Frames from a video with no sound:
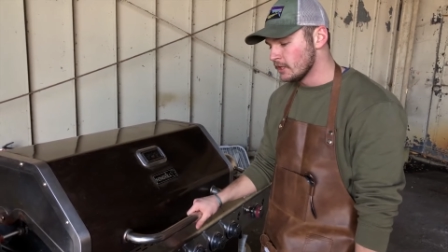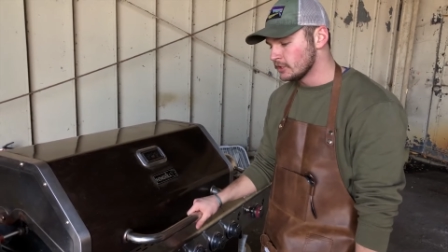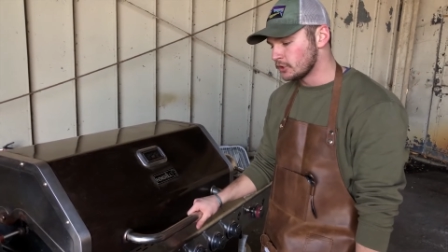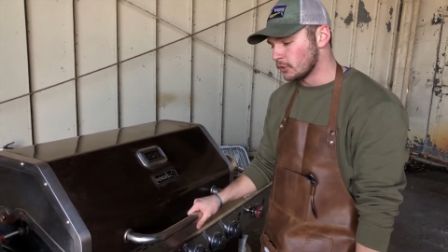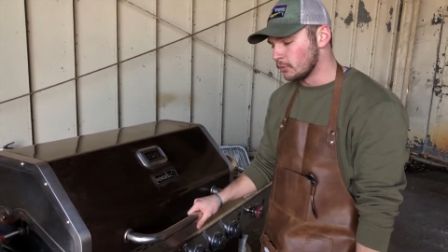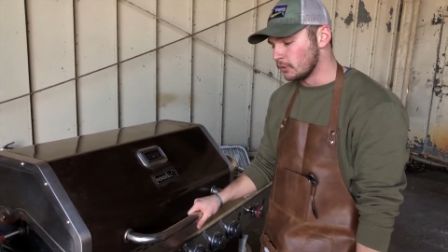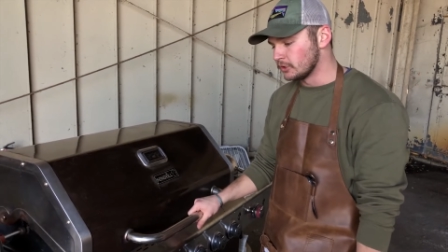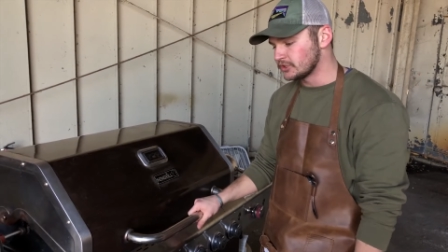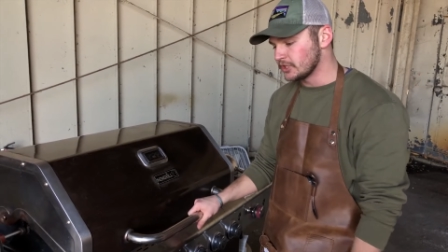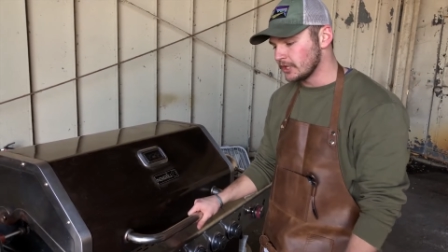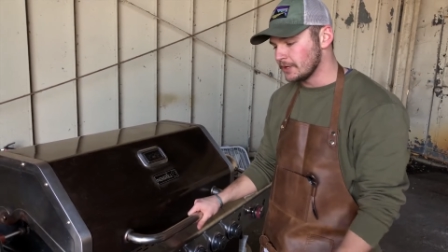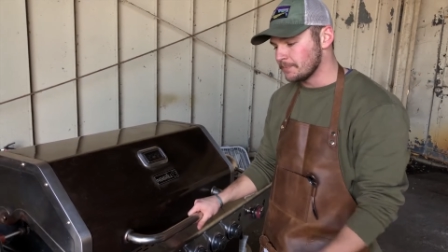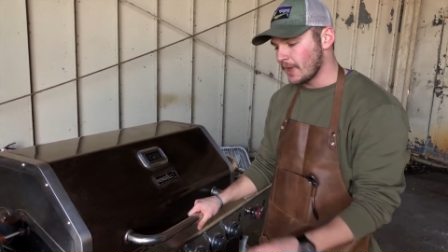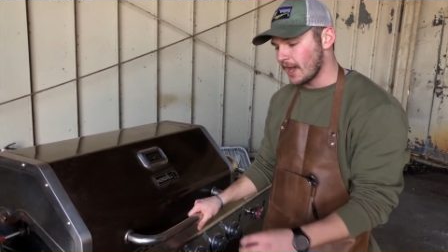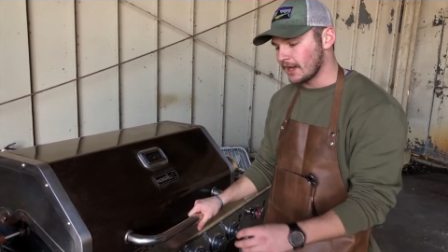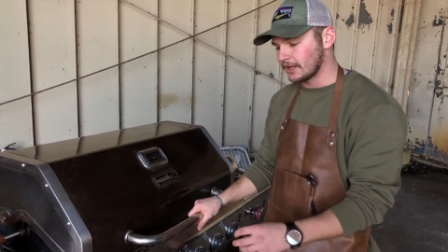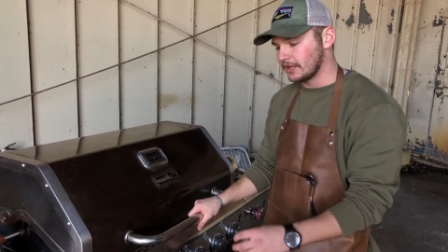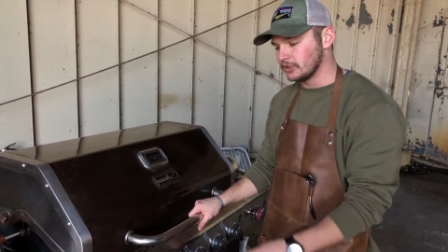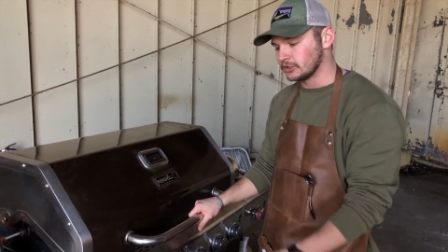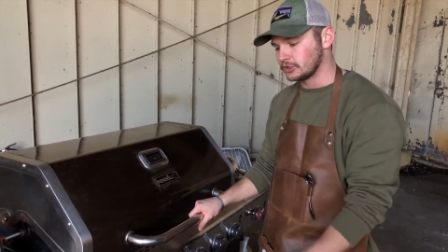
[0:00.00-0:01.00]
So we'll see you
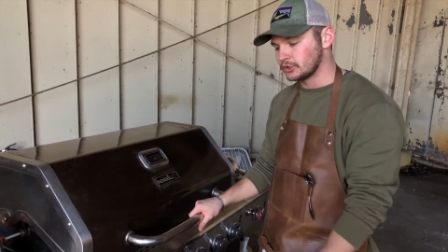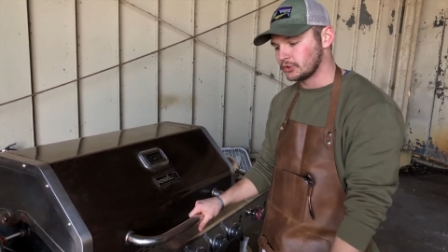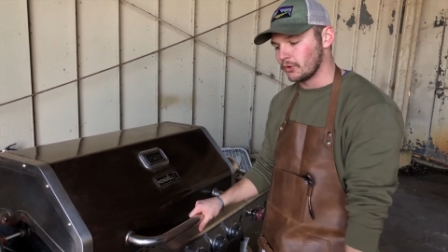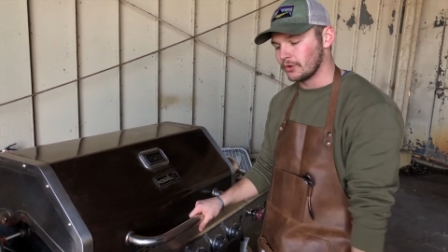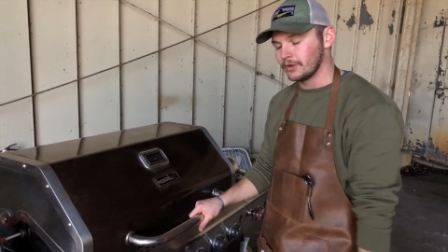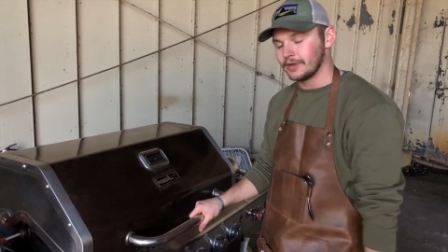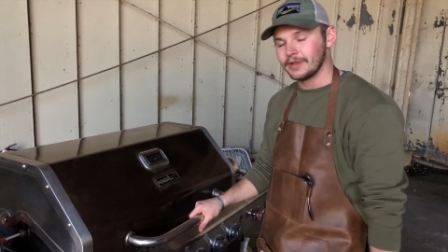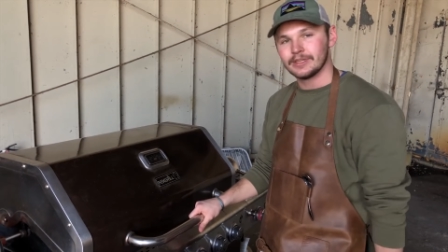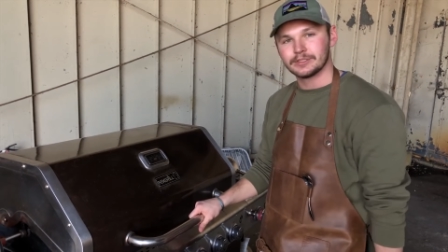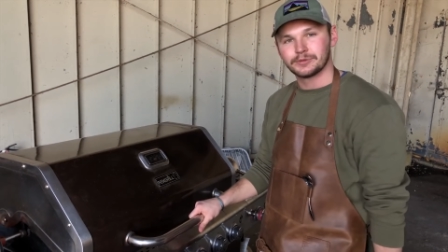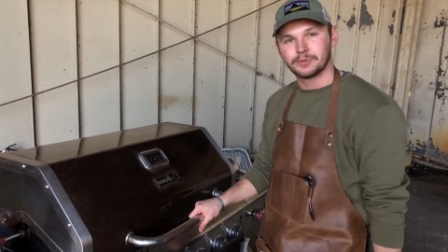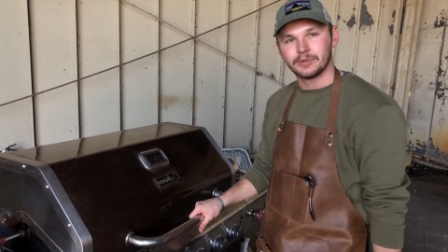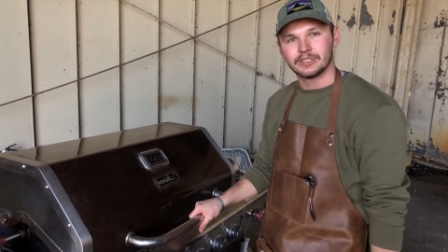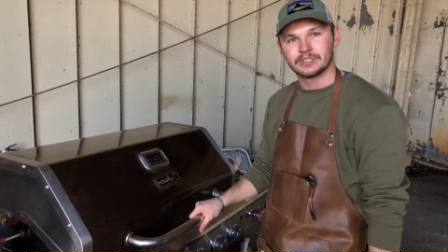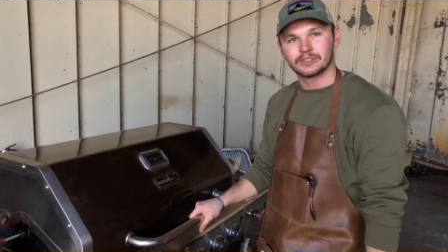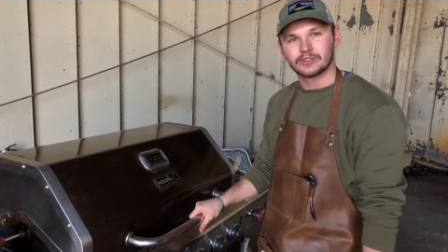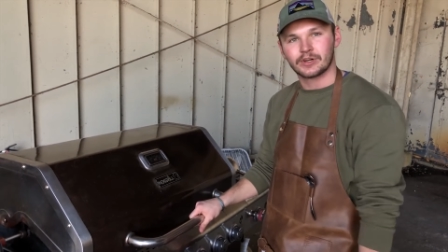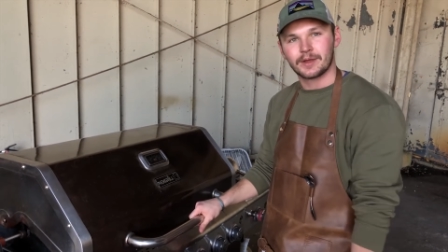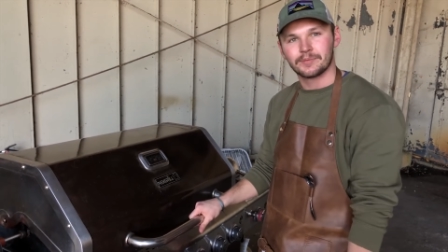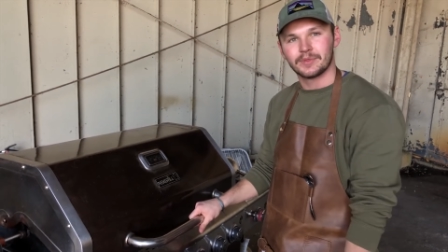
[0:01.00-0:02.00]
back here shortly as we
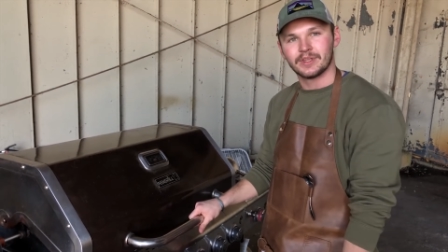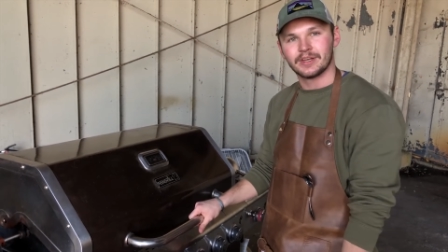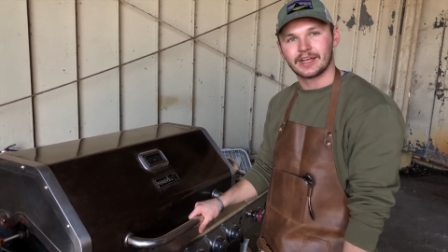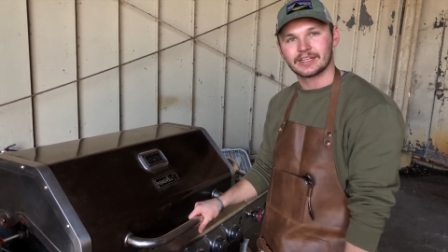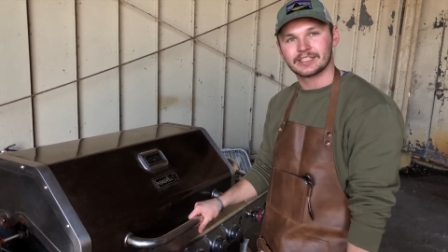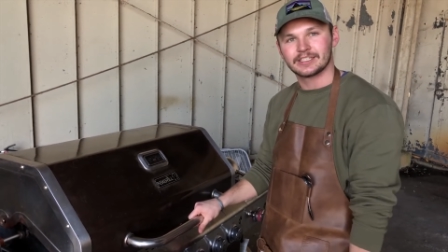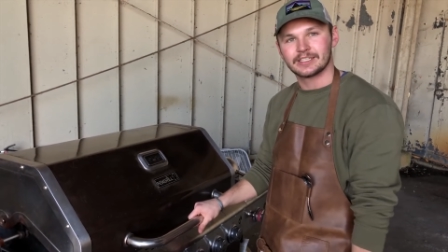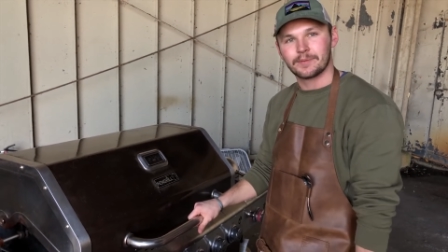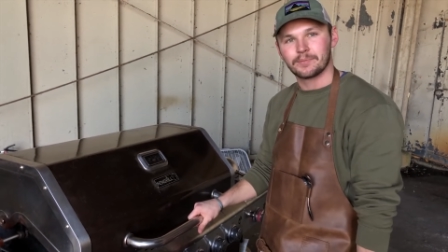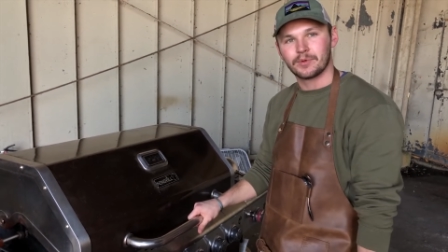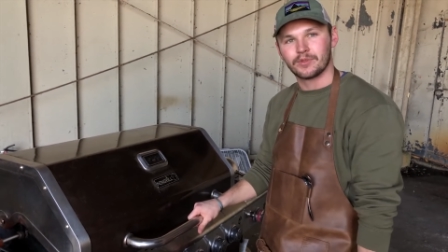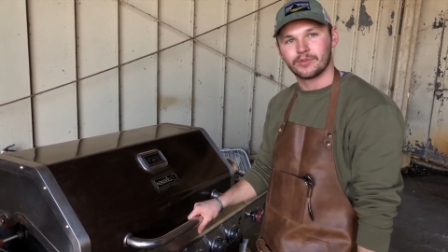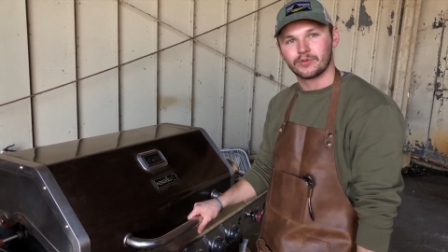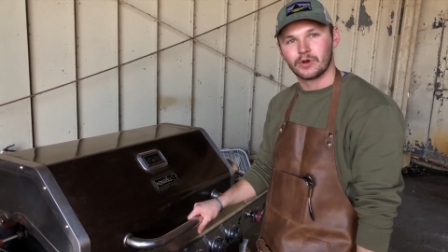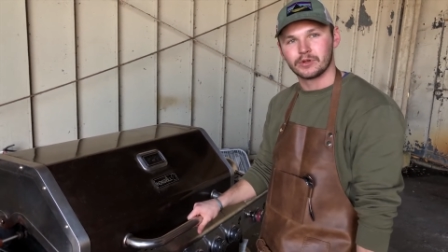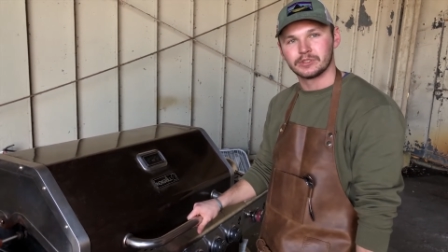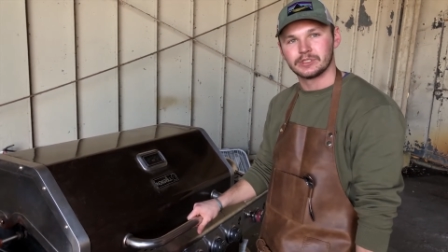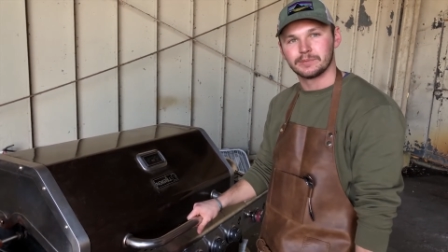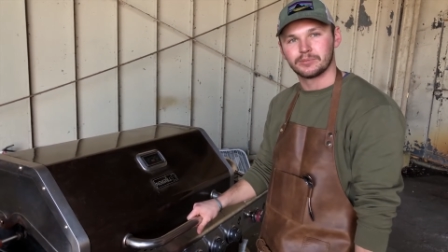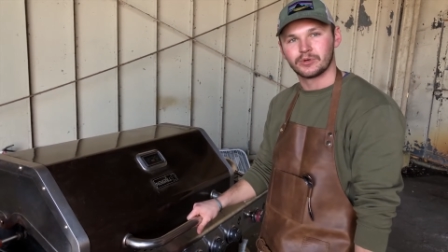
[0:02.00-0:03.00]
describe the next step in the
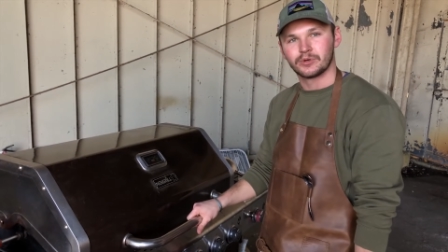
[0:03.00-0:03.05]
roasting